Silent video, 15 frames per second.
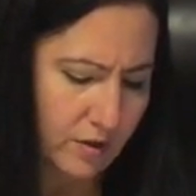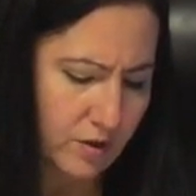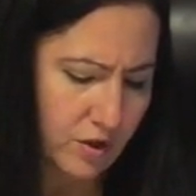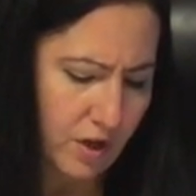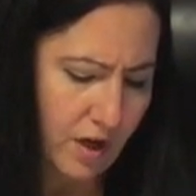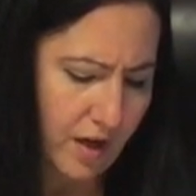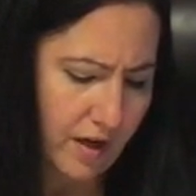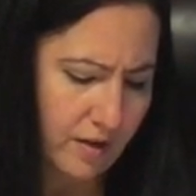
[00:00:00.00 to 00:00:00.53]

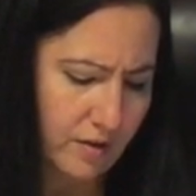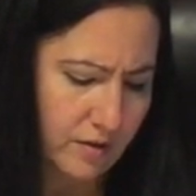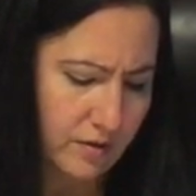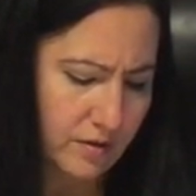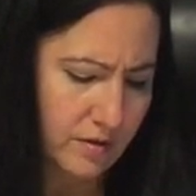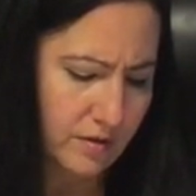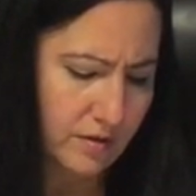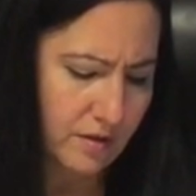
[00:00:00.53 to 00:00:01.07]

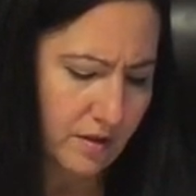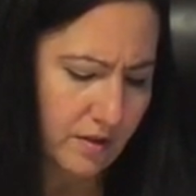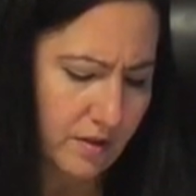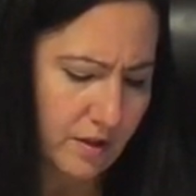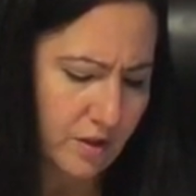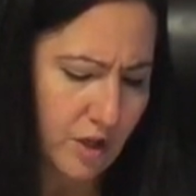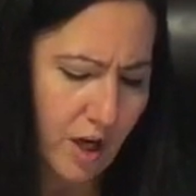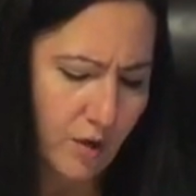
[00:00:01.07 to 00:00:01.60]
child
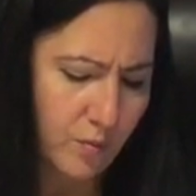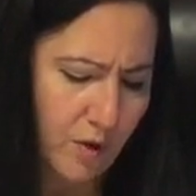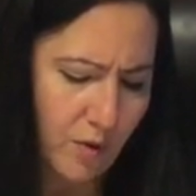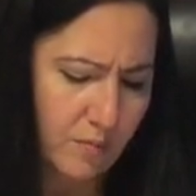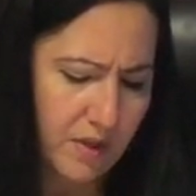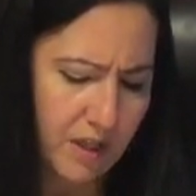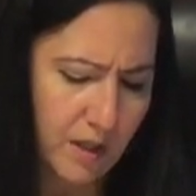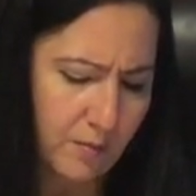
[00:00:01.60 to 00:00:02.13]

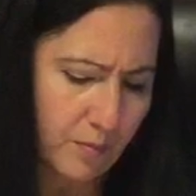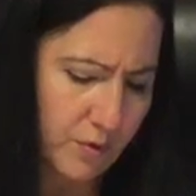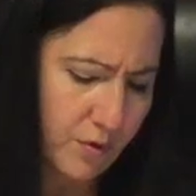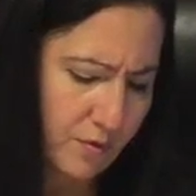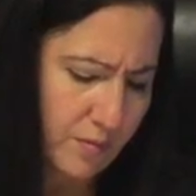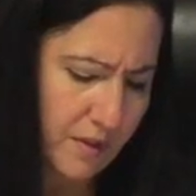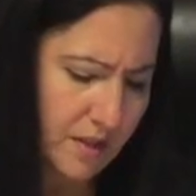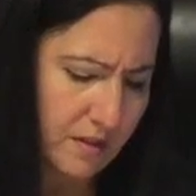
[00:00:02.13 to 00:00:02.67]
well-being
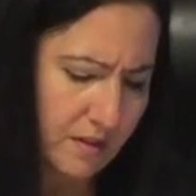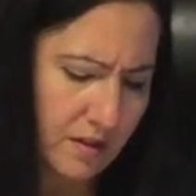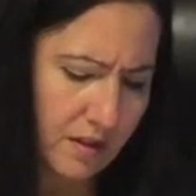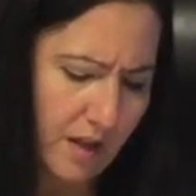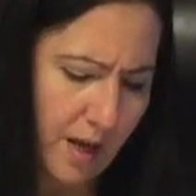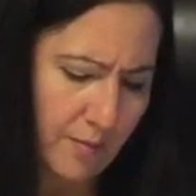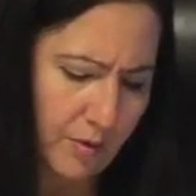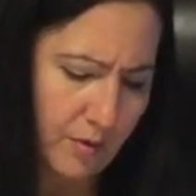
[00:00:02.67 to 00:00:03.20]
improvement
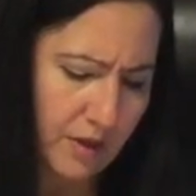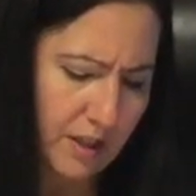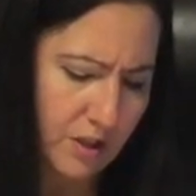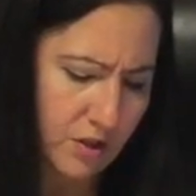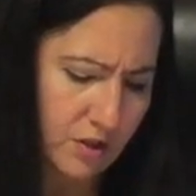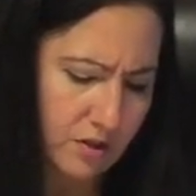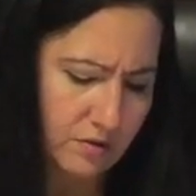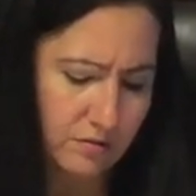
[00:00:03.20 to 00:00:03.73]

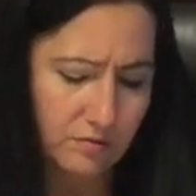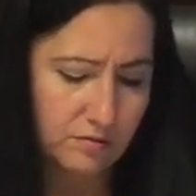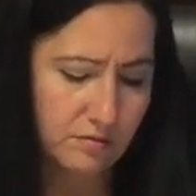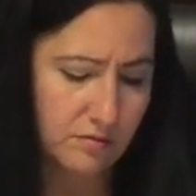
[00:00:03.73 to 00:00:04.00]
collaboration.